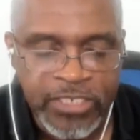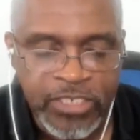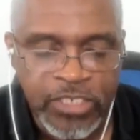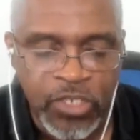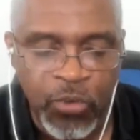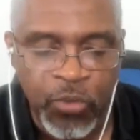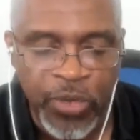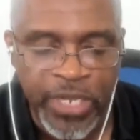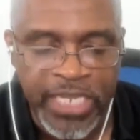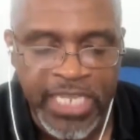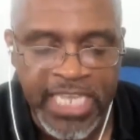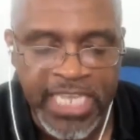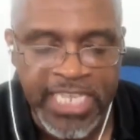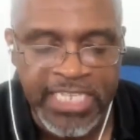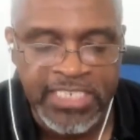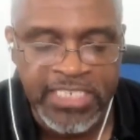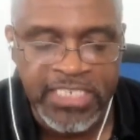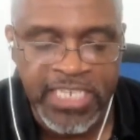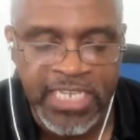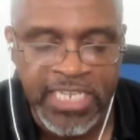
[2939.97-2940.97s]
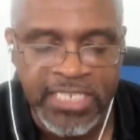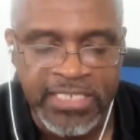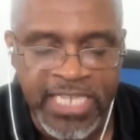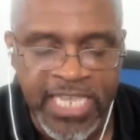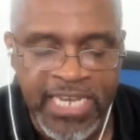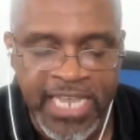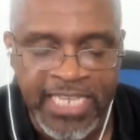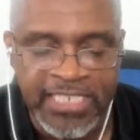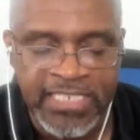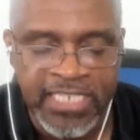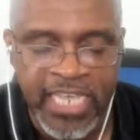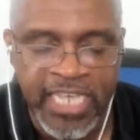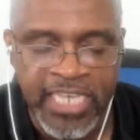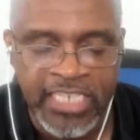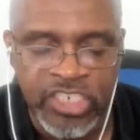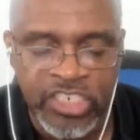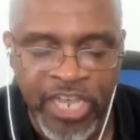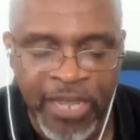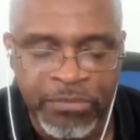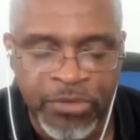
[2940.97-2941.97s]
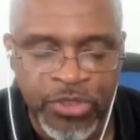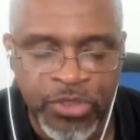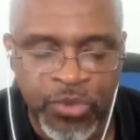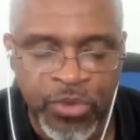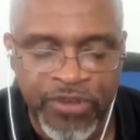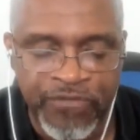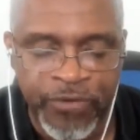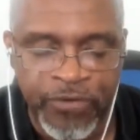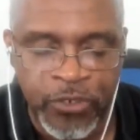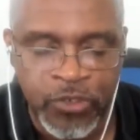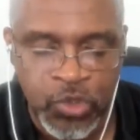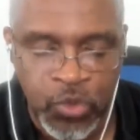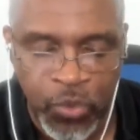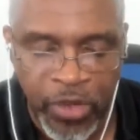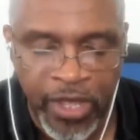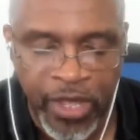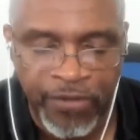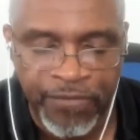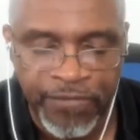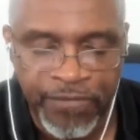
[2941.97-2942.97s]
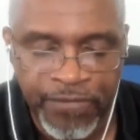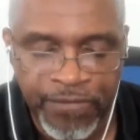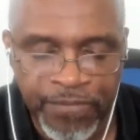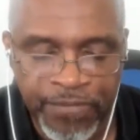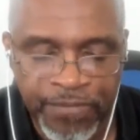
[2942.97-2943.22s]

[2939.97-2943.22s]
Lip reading: So what he sees in Isaiah chapter 3, verse 12,